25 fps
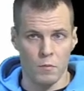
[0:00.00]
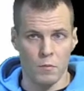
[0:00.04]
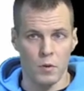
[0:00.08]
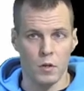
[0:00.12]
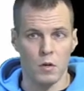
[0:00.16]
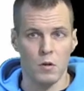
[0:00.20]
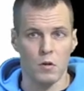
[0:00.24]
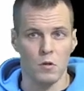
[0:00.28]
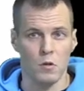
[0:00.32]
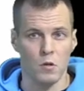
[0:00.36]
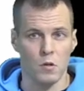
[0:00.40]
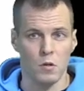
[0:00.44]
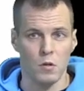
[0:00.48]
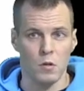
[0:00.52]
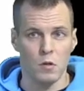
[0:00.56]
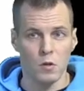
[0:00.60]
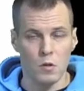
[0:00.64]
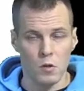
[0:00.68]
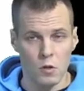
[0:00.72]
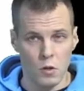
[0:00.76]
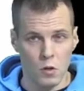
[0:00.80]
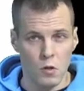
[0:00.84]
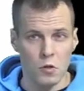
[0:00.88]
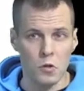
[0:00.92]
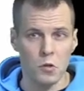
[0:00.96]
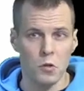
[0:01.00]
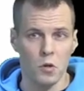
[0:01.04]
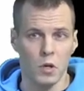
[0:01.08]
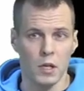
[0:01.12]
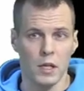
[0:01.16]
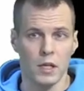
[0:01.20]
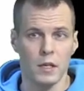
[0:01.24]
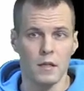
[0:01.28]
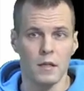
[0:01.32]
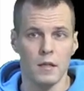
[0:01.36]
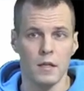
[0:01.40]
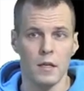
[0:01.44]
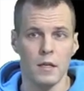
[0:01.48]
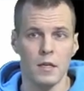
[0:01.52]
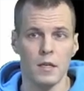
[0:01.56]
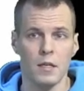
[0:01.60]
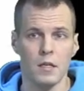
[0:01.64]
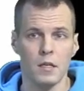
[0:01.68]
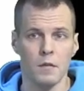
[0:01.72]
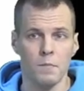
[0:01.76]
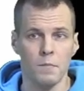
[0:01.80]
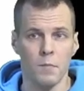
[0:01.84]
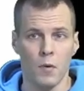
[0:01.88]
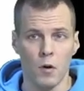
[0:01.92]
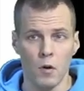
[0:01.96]
because usually
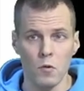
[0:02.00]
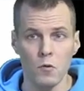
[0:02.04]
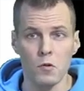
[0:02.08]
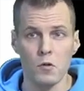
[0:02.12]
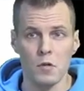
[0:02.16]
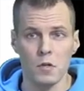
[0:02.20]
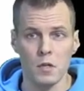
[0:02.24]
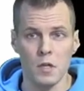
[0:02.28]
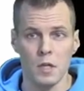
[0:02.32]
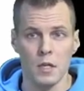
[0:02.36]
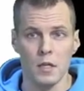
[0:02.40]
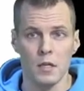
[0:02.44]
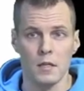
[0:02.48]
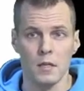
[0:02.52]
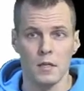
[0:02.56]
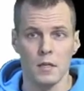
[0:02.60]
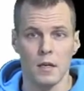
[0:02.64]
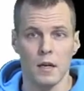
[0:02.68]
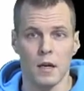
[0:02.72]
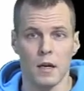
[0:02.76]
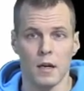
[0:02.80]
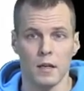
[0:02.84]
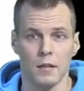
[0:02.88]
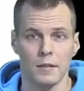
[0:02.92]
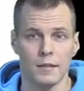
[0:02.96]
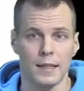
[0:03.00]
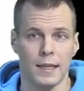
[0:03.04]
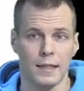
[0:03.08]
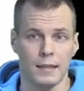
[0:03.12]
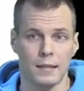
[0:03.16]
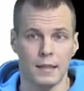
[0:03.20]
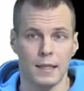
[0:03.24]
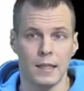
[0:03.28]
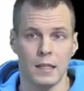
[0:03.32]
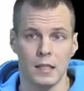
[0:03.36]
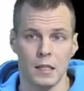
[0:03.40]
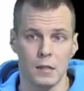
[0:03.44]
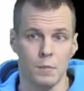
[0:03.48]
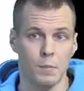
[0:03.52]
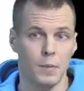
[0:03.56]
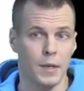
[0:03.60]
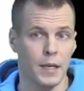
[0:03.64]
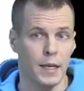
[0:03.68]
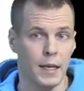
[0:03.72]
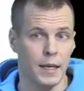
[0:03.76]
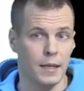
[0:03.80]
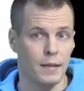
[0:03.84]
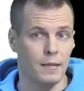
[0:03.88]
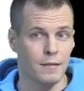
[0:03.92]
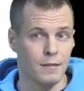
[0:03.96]
these postings that
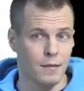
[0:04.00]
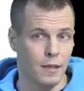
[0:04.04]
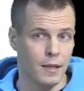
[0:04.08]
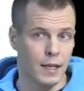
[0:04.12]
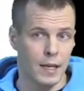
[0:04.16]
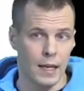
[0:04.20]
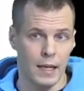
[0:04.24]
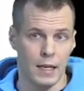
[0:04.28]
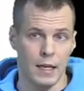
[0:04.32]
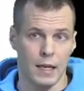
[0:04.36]
explain a data